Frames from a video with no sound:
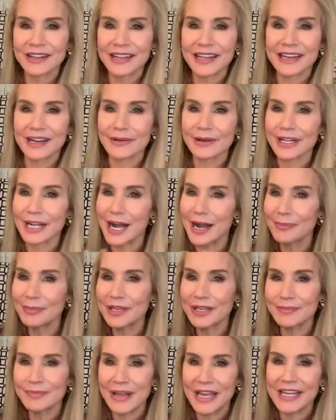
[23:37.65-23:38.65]
and I would
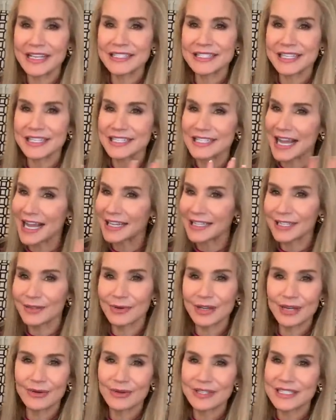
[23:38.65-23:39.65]
copy and paste exactly
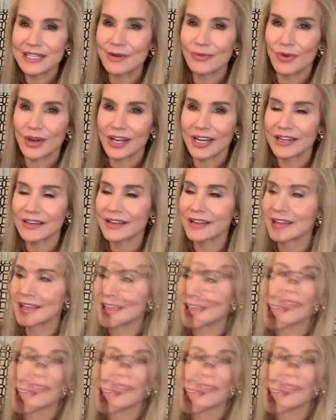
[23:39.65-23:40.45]
what it was I wanted.